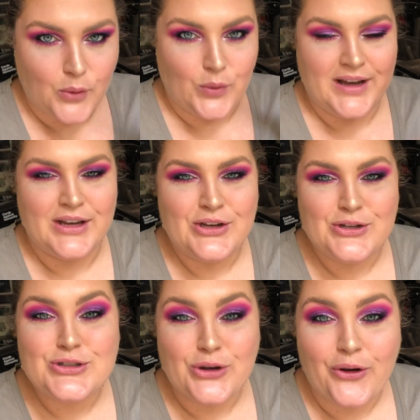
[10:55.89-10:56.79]
When
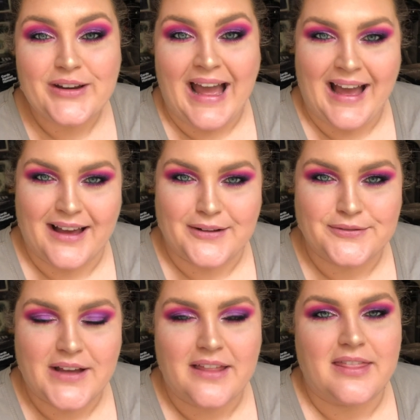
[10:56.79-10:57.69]
you don't
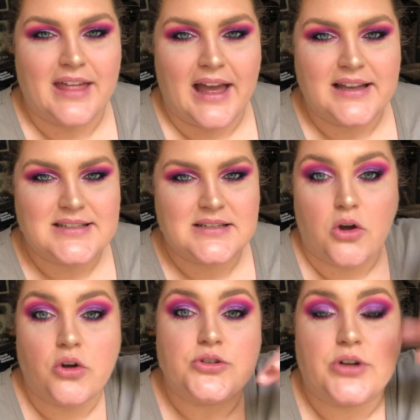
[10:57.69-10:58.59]
have that
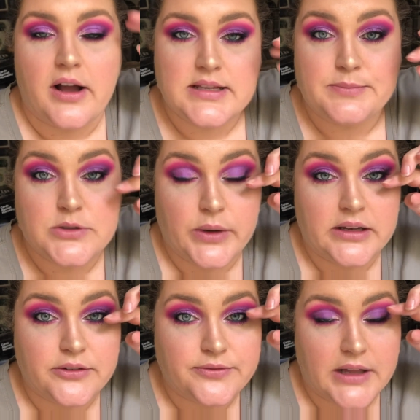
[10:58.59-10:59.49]
contrast
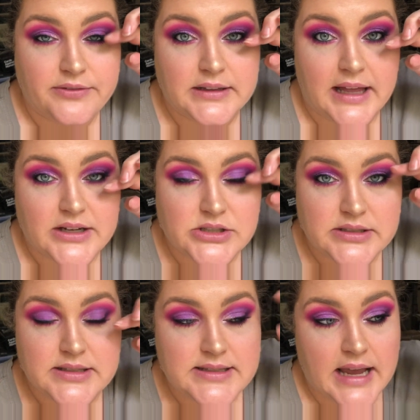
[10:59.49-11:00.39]
between your fluffy
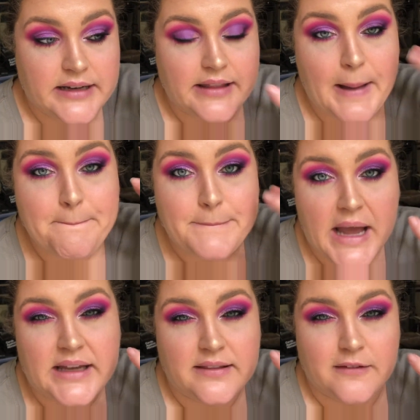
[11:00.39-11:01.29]
lashes and that
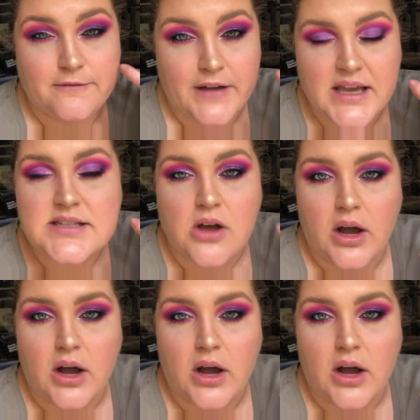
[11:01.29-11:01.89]
bang in the face